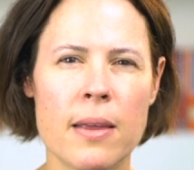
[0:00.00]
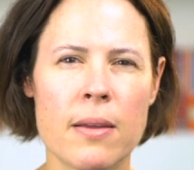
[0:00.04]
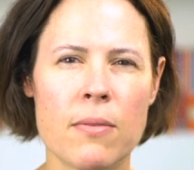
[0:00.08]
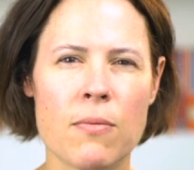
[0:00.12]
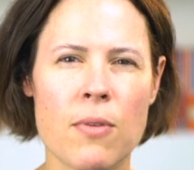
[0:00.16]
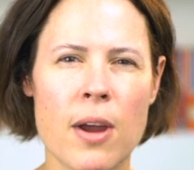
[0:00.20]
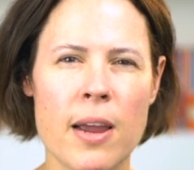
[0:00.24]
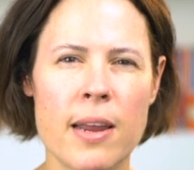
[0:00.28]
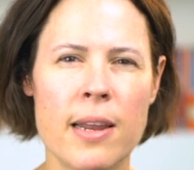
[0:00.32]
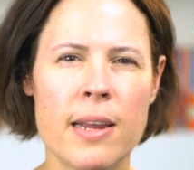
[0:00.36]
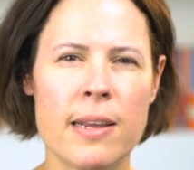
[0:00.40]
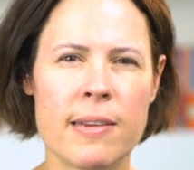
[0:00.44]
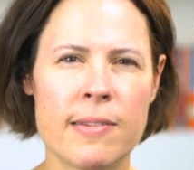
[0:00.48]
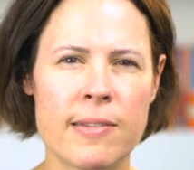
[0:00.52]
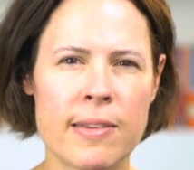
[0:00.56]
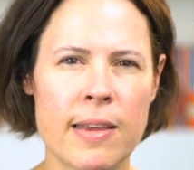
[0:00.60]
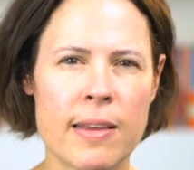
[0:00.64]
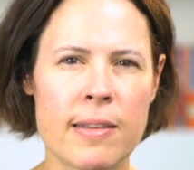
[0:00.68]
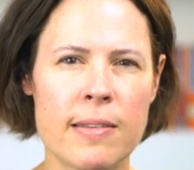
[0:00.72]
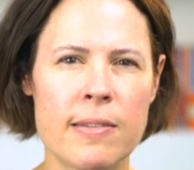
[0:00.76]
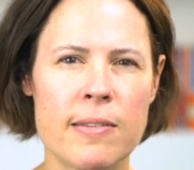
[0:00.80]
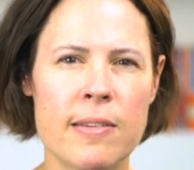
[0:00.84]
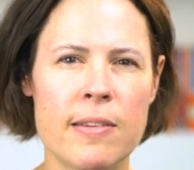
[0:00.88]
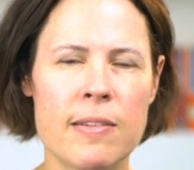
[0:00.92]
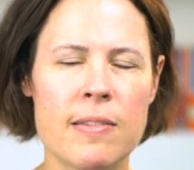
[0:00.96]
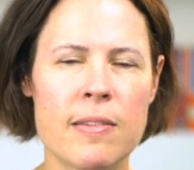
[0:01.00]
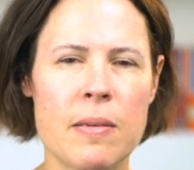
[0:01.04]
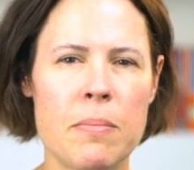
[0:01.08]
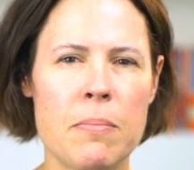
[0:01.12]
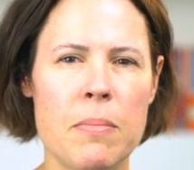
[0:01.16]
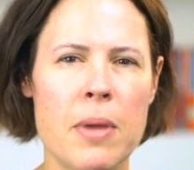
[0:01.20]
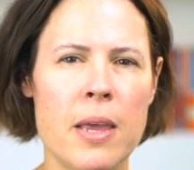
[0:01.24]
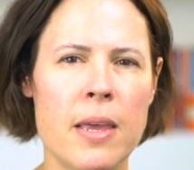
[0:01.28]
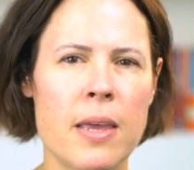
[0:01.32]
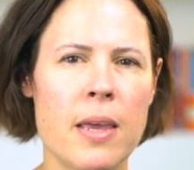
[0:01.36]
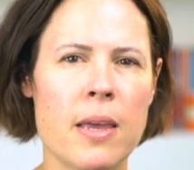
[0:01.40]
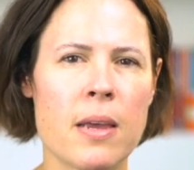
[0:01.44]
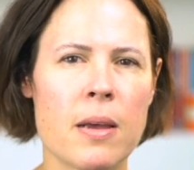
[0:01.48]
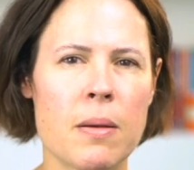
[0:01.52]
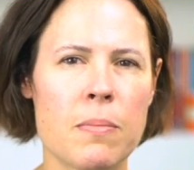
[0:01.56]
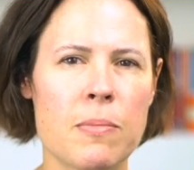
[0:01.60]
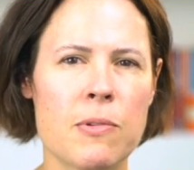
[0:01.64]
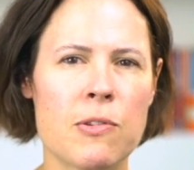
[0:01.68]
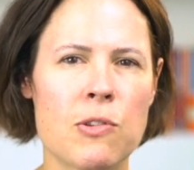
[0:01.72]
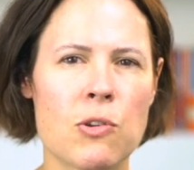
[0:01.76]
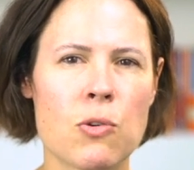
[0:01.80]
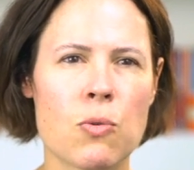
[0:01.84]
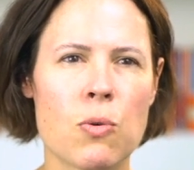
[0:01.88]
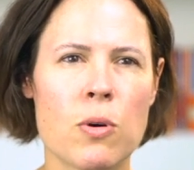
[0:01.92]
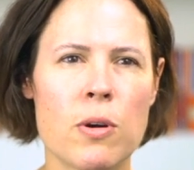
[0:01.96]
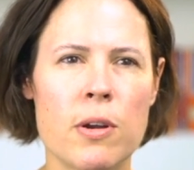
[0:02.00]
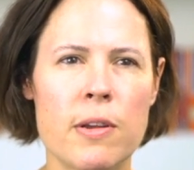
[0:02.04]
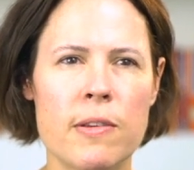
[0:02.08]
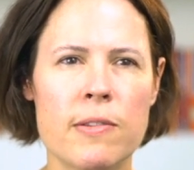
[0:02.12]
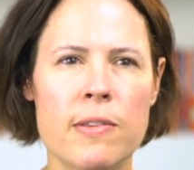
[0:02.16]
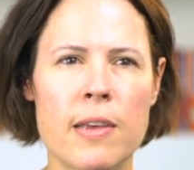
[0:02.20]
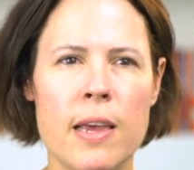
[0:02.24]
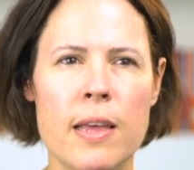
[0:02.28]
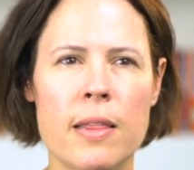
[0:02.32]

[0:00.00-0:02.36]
writing sentences and making up stories